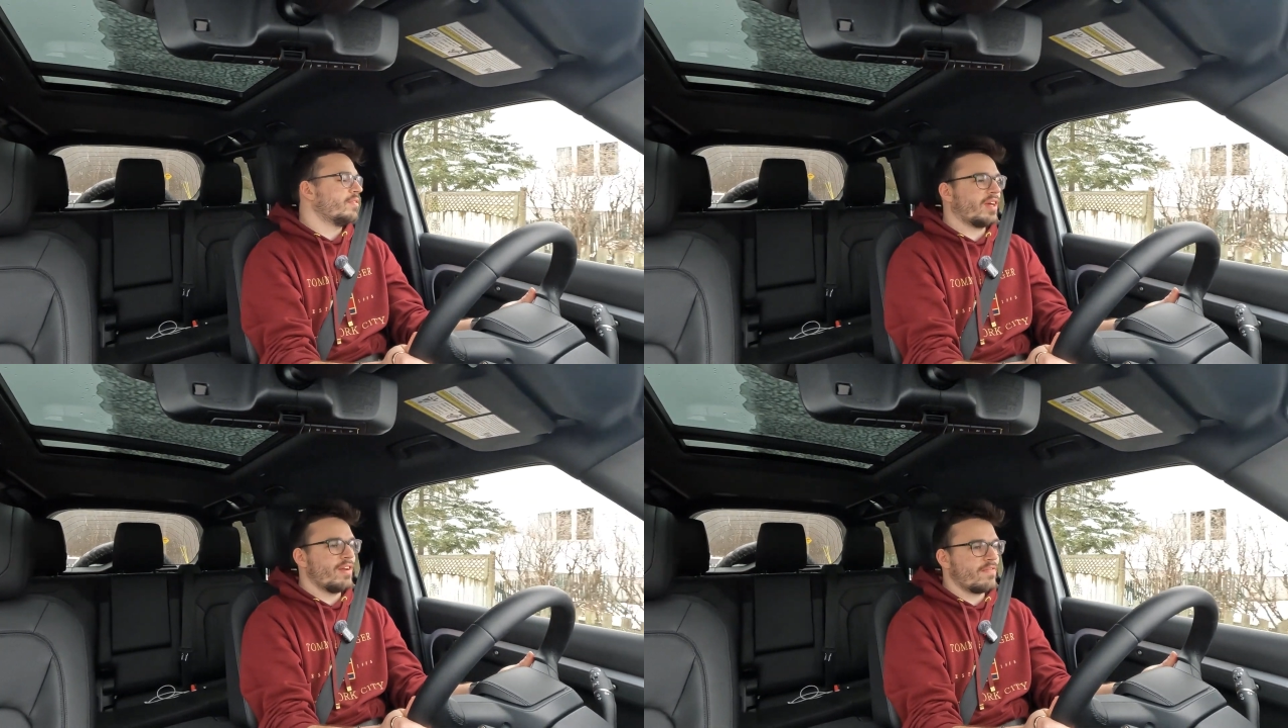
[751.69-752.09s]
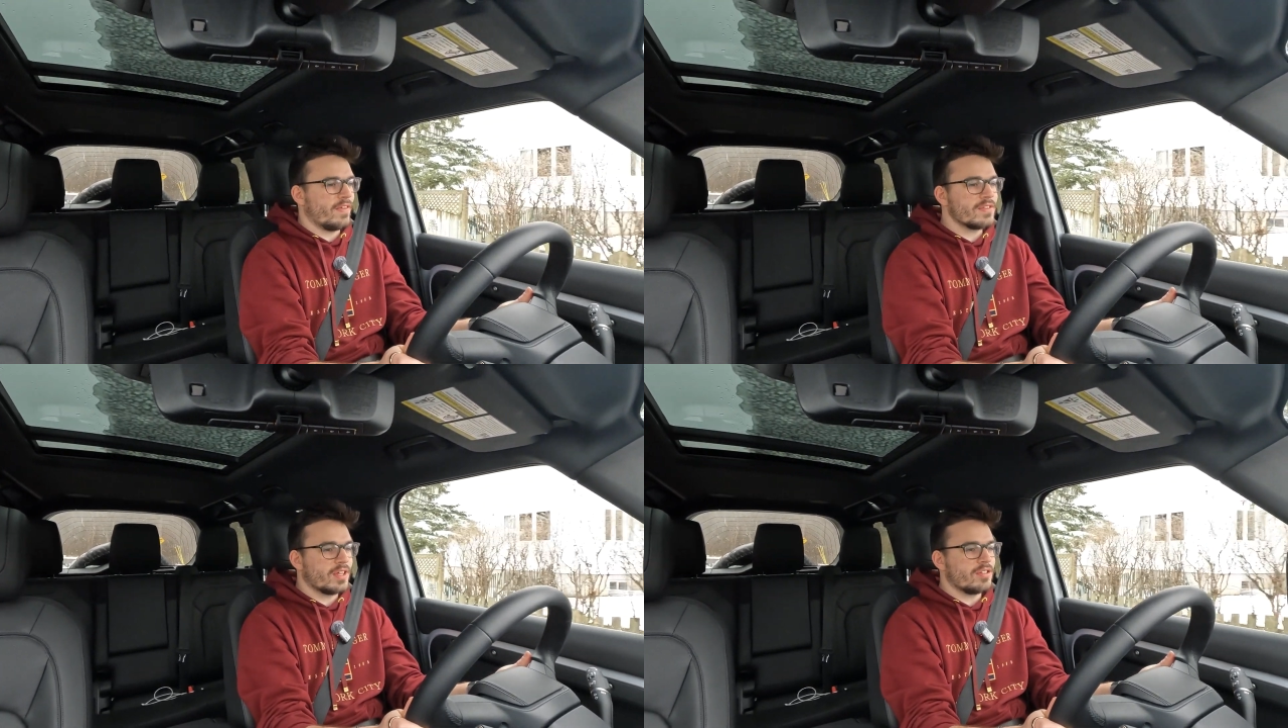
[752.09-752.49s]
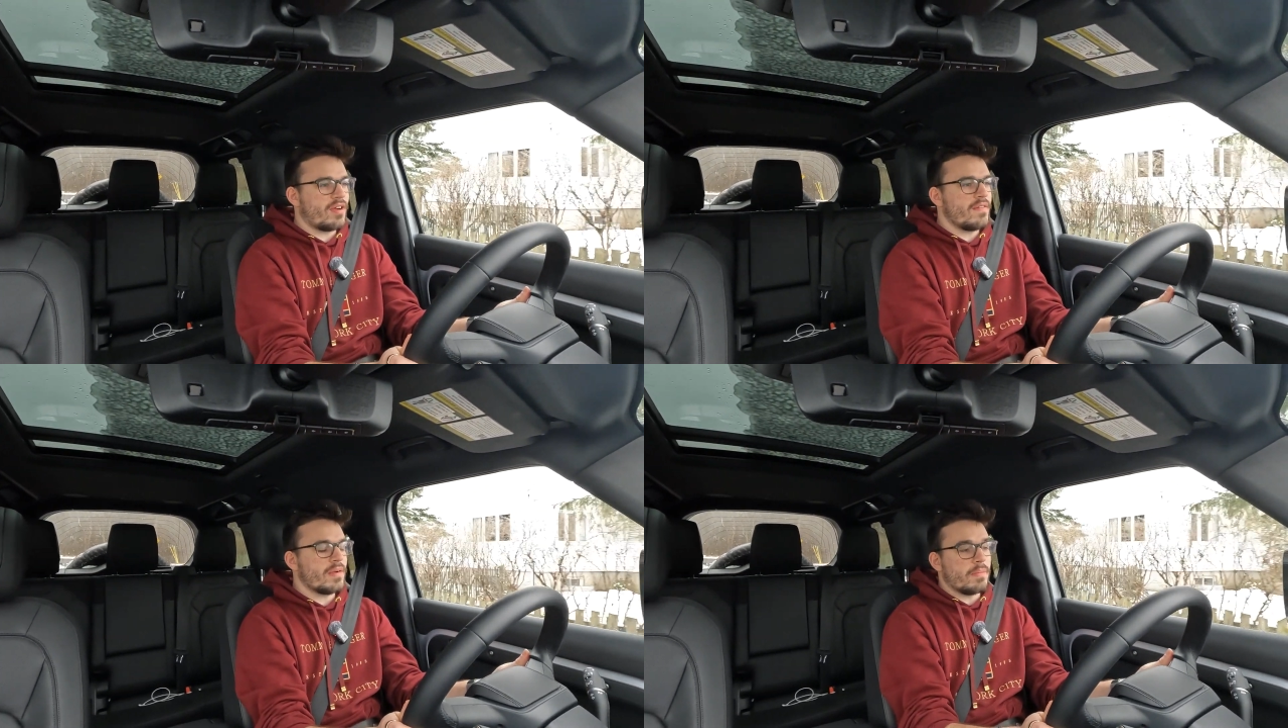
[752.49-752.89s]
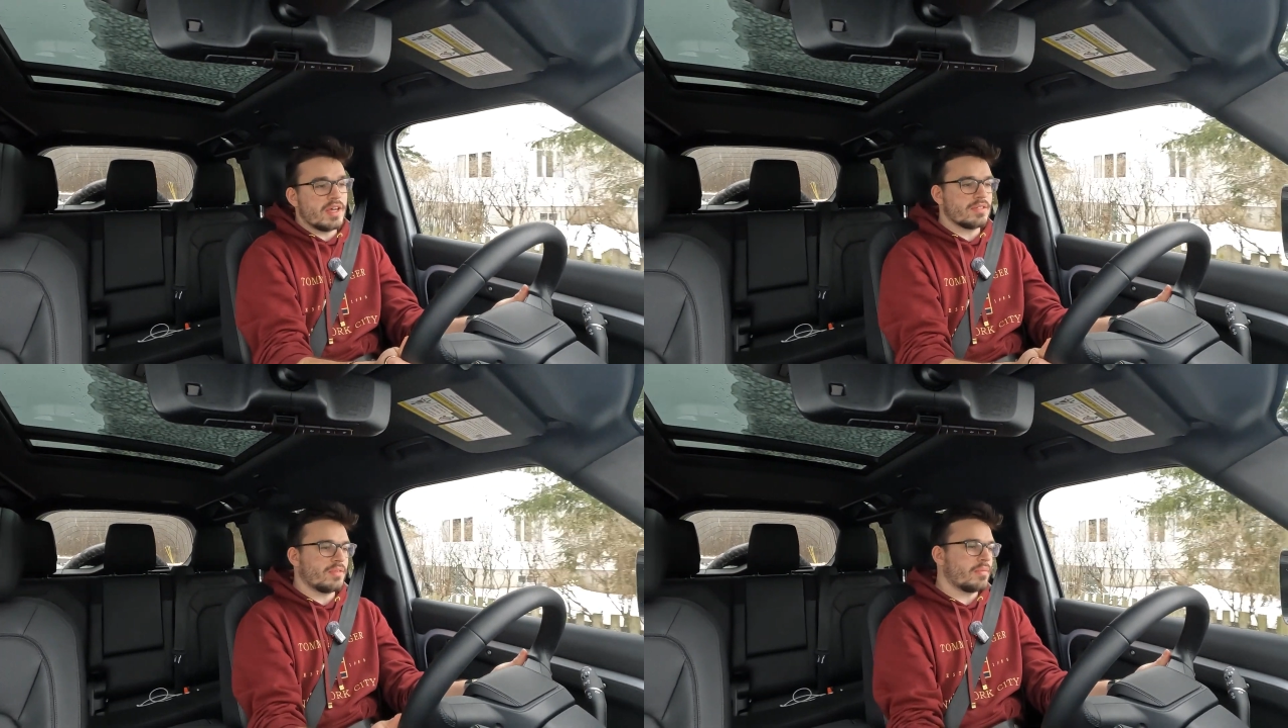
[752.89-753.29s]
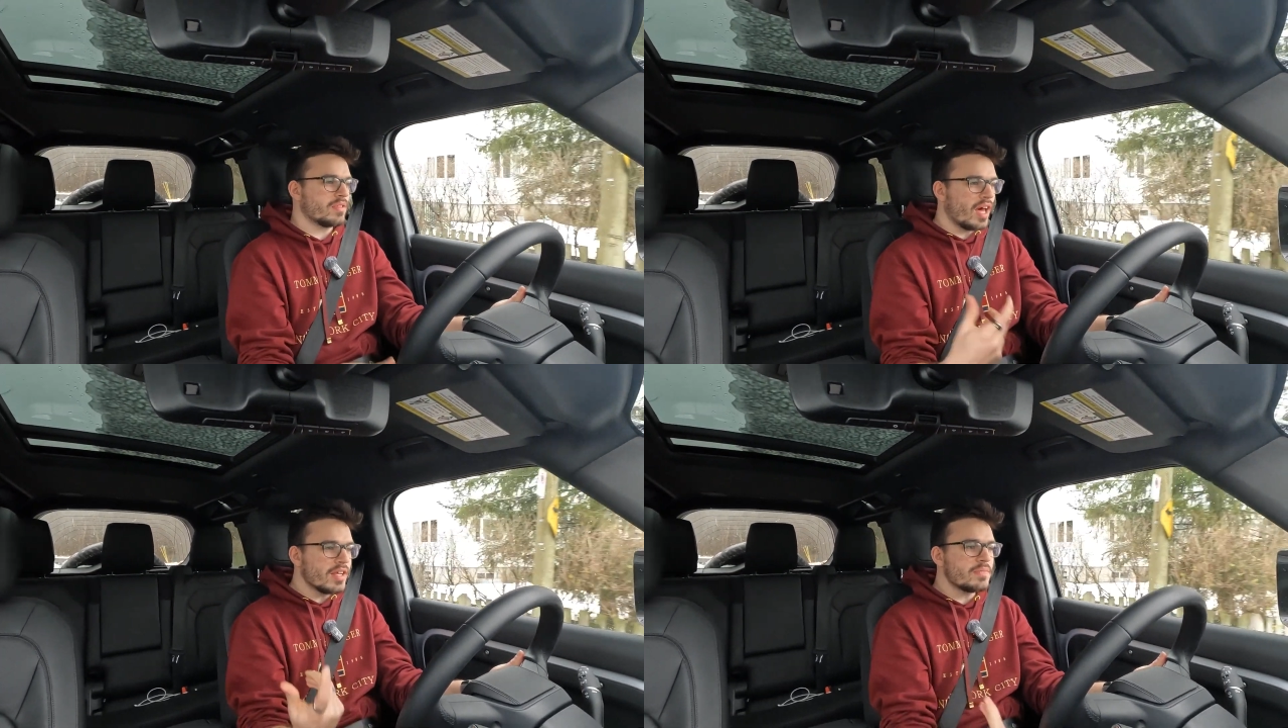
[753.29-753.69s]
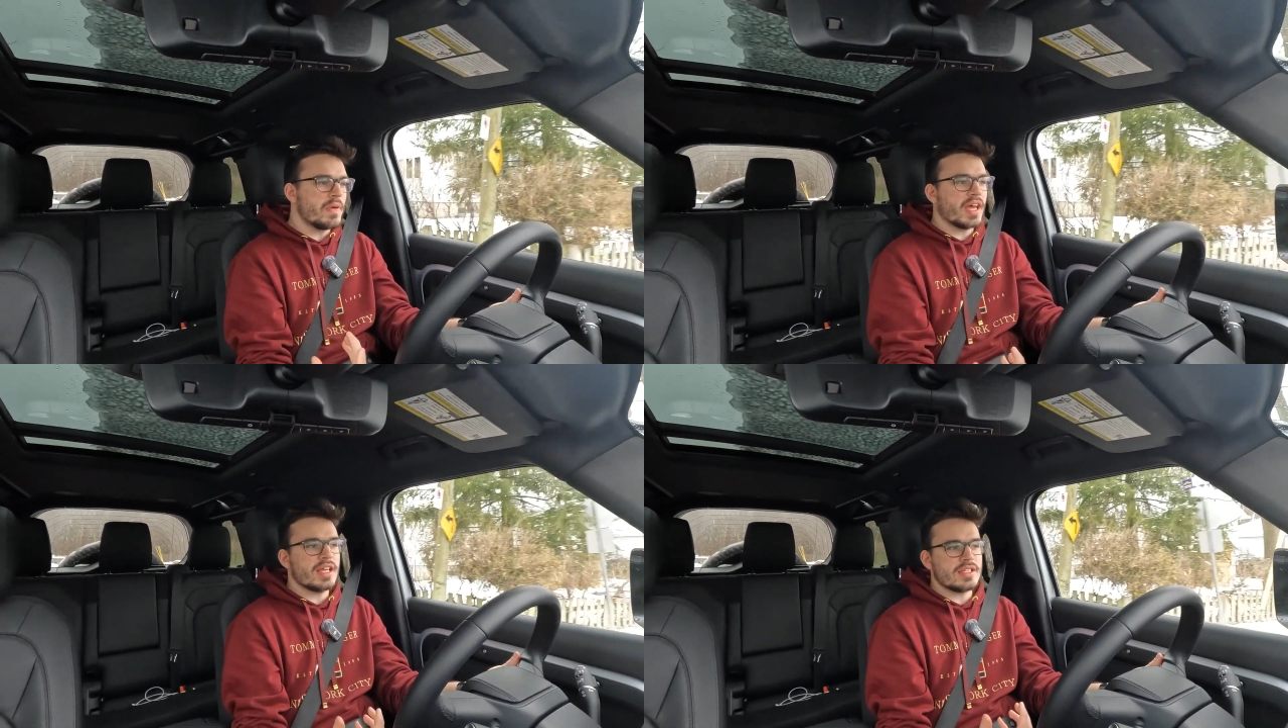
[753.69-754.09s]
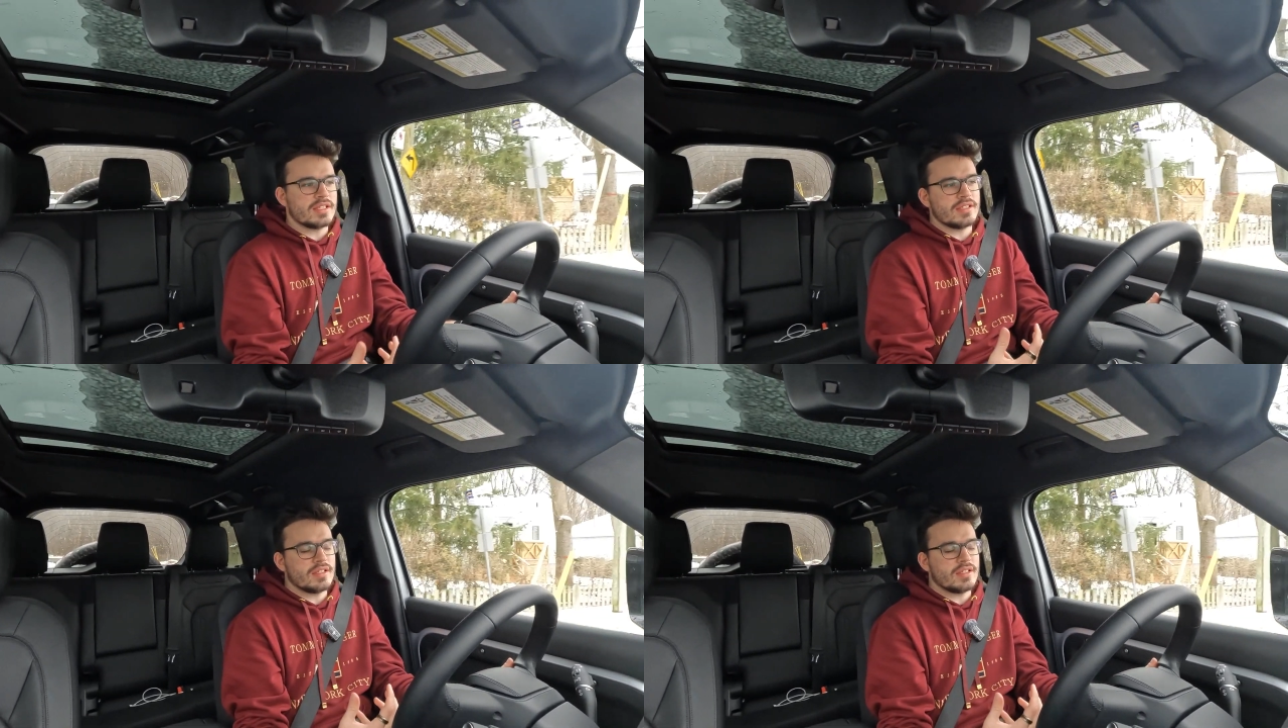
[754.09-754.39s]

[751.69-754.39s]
It kind of feels like you're driving a bus sometimes. Not as big as